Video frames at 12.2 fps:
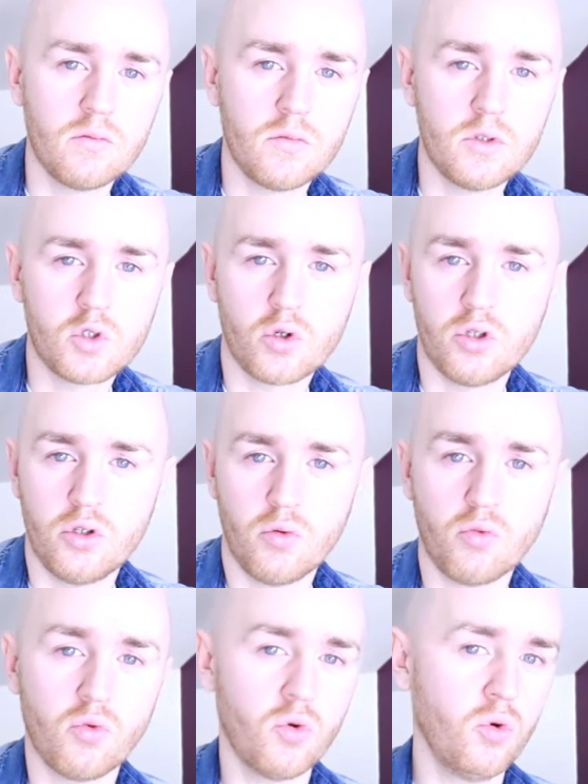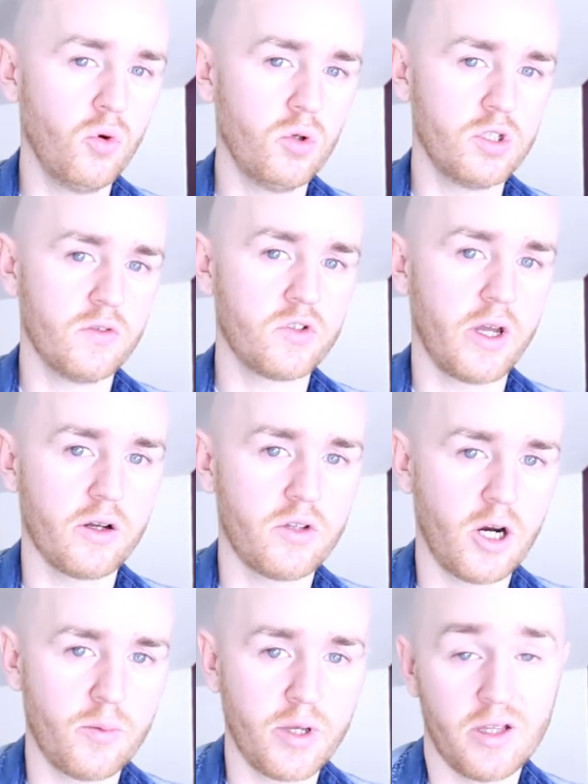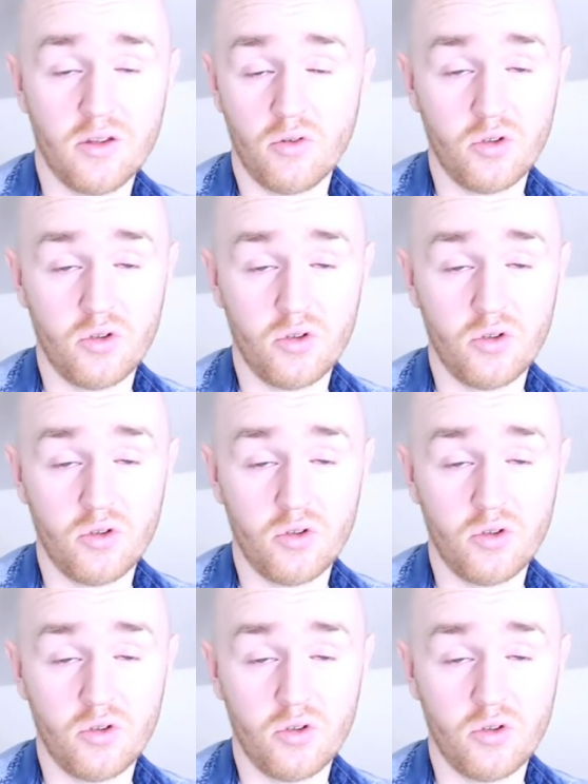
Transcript: sort of the rules of psychotherapy, and the,